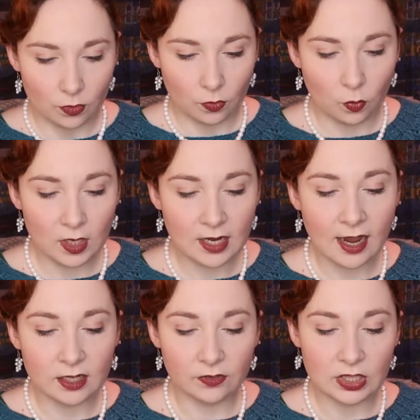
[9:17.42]
What
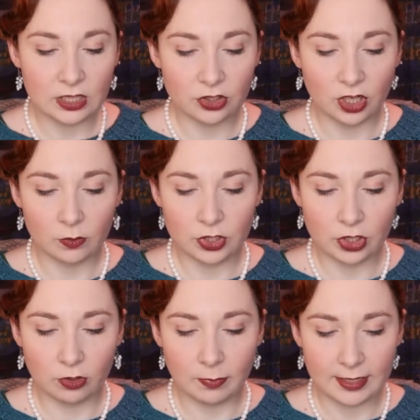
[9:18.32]
kind of conditioning was
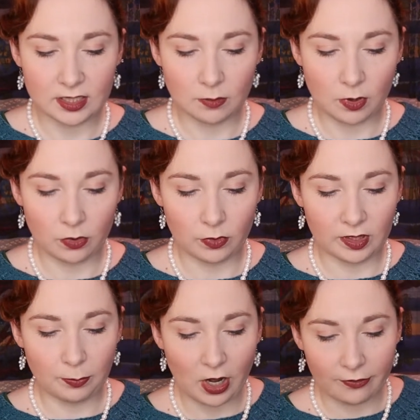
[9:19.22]
shown by Simone with the
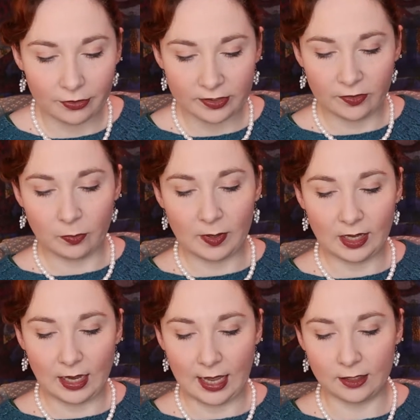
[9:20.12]
preference for
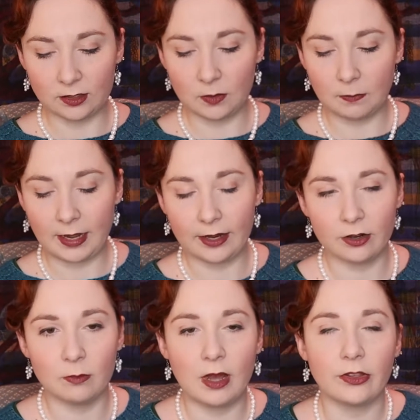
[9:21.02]
being held by
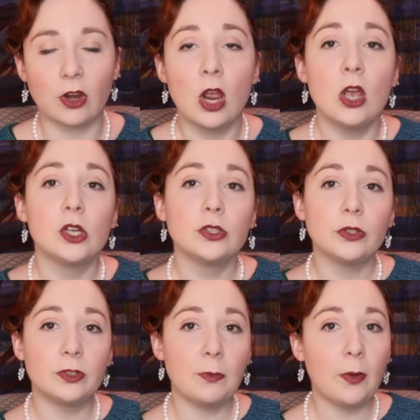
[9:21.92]
her mother? So
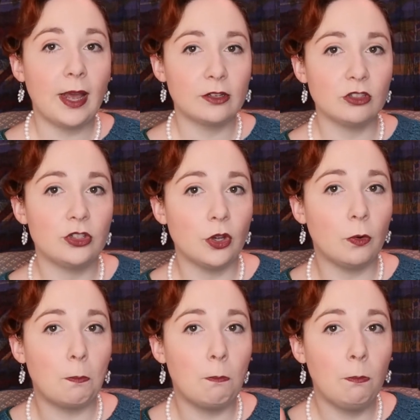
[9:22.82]
Simone actually
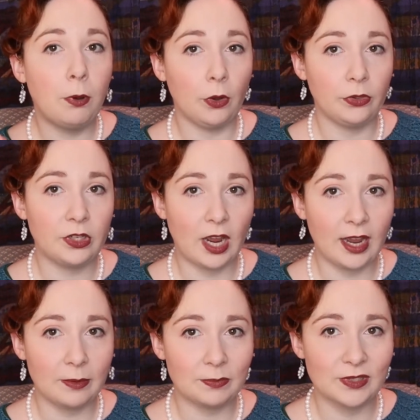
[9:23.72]
showed both
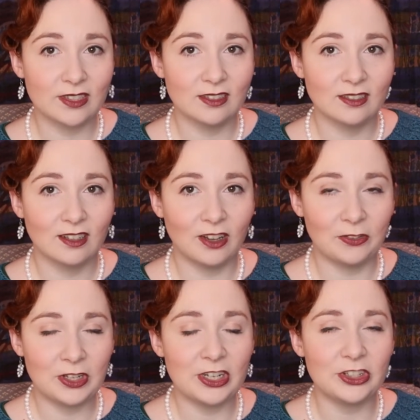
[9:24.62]
types of
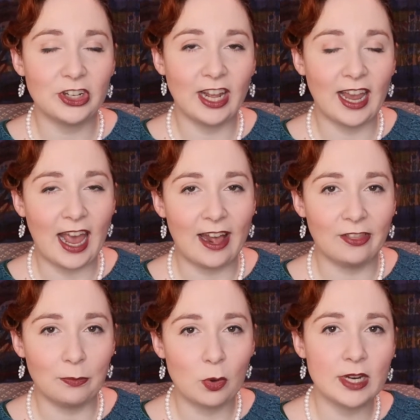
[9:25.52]
conditioning, and
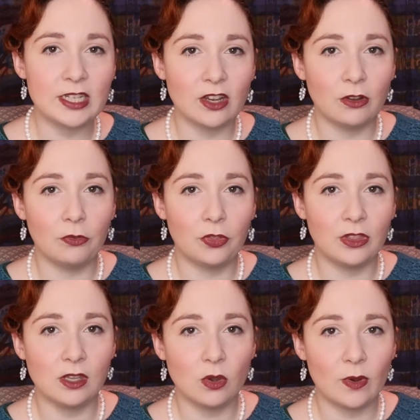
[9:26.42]
the point of
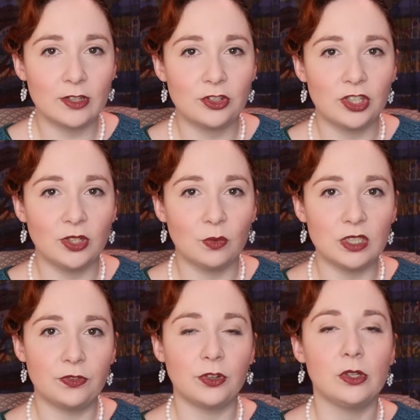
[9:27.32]
the question
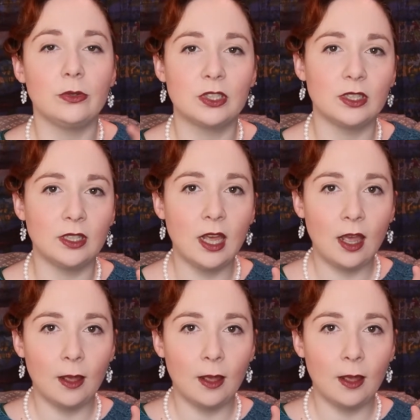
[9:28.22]
was for you to